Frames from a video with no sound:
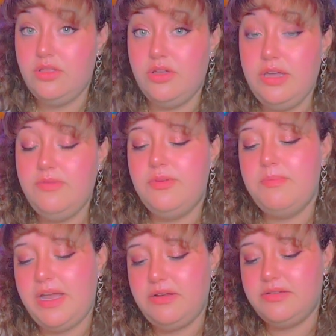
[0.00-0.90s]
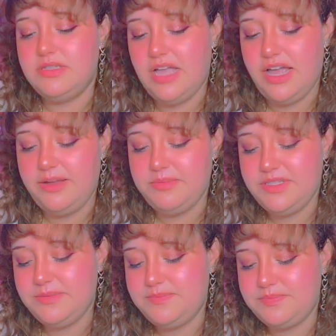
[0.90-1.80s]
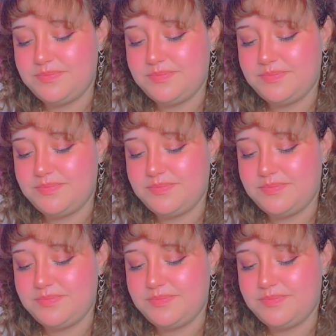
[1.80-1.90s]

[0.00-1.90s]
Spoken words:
looking for metal slimes